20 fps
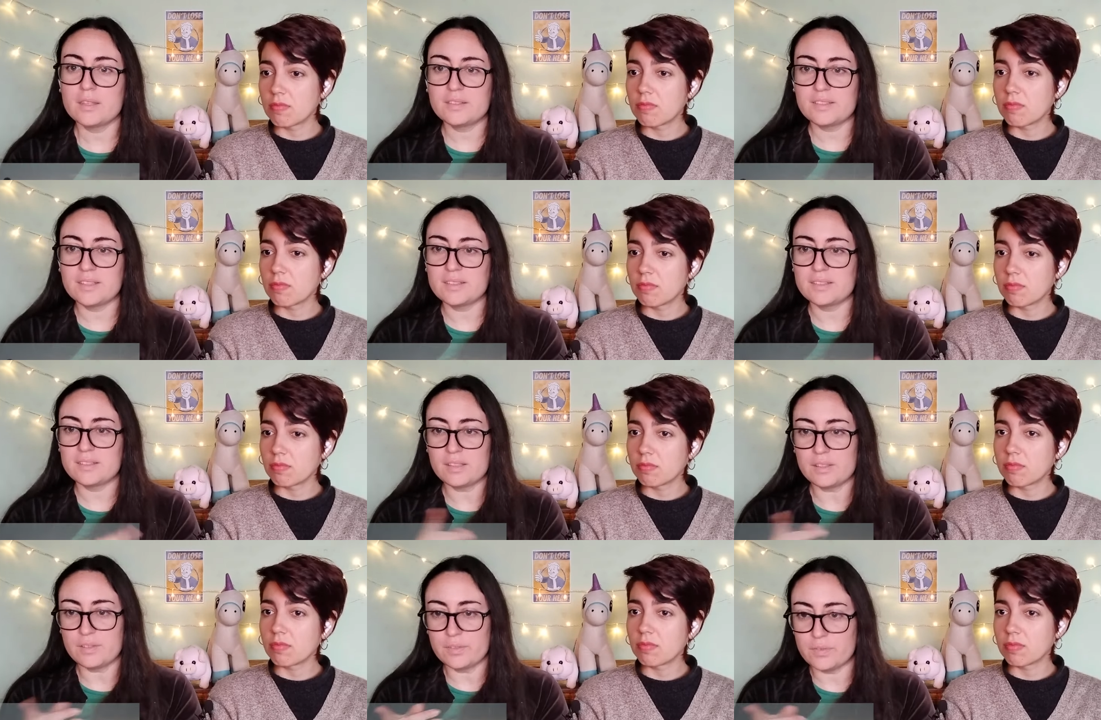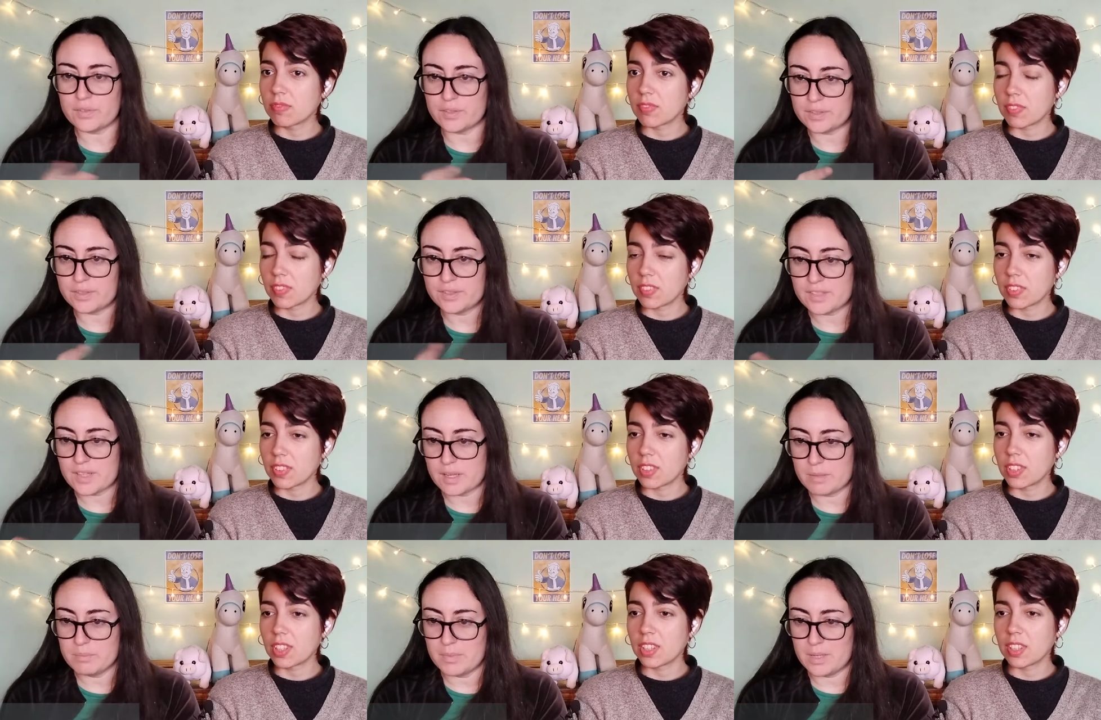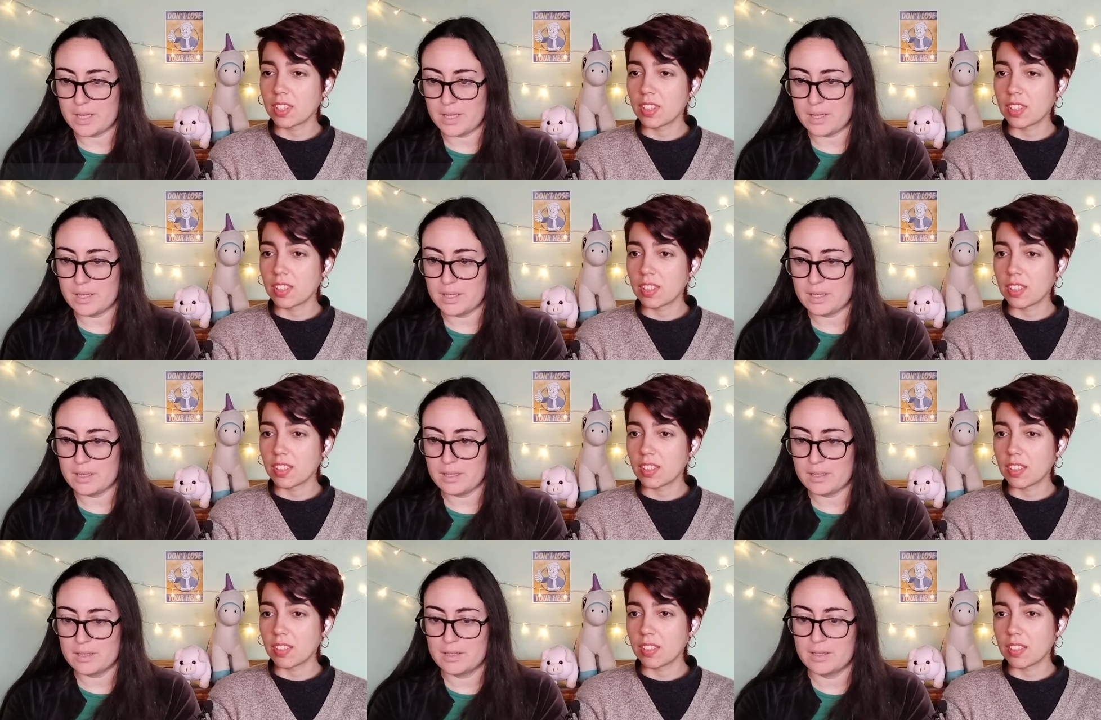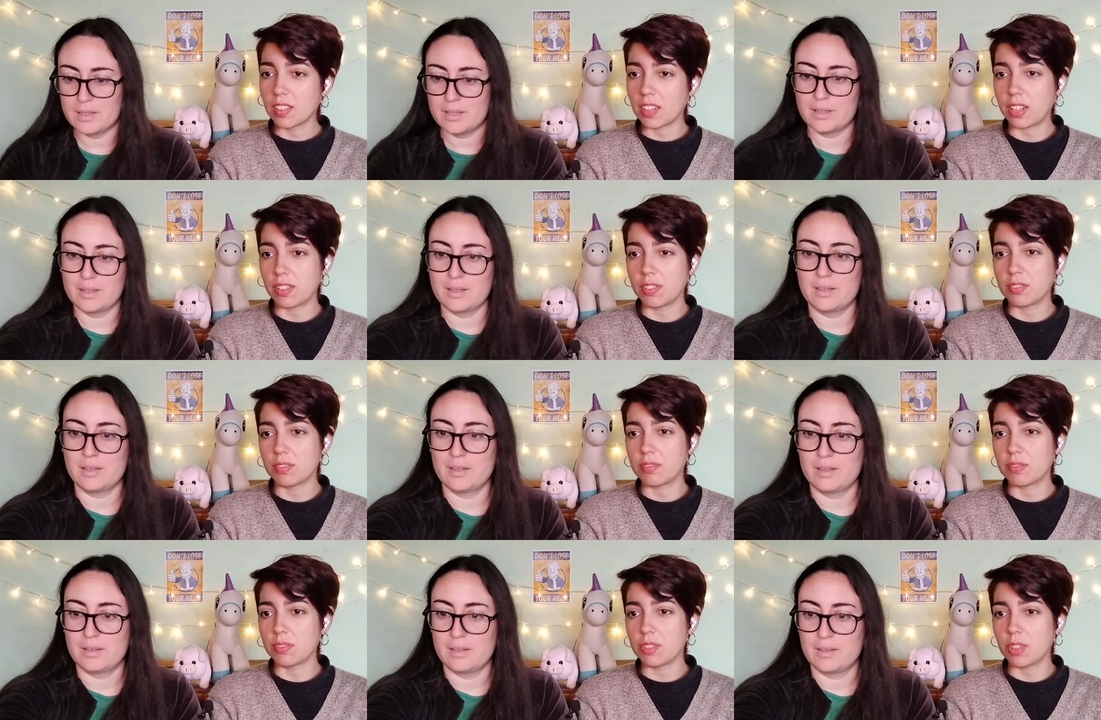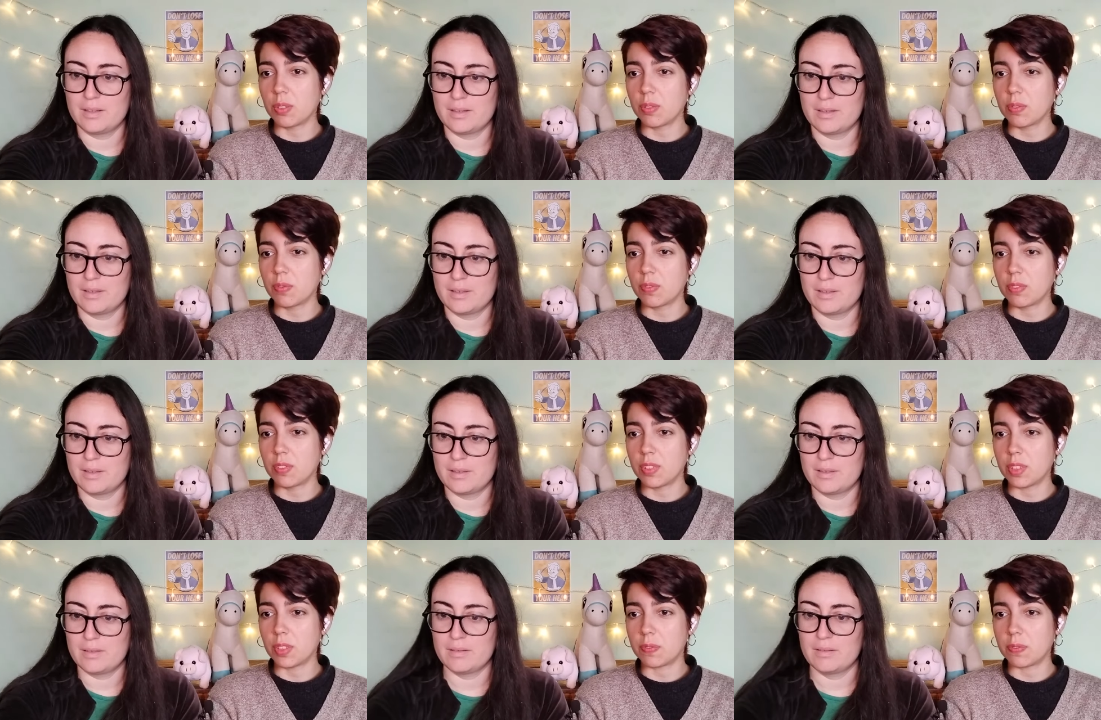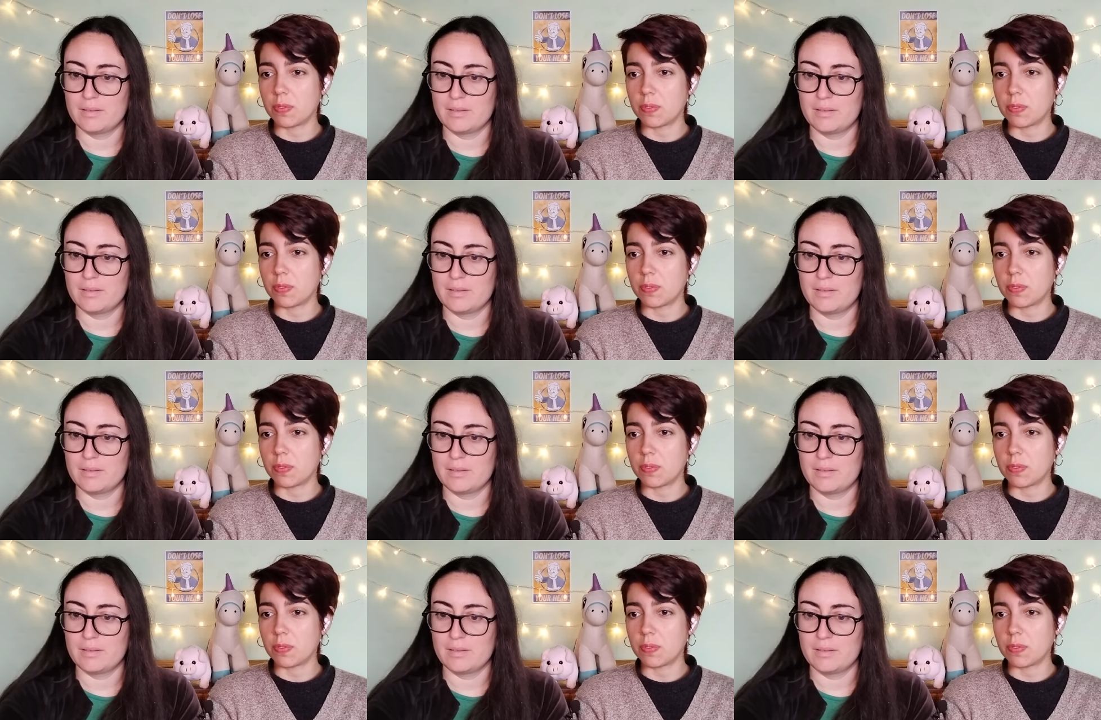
Speaker 1: Is this their first time meeting? I don't know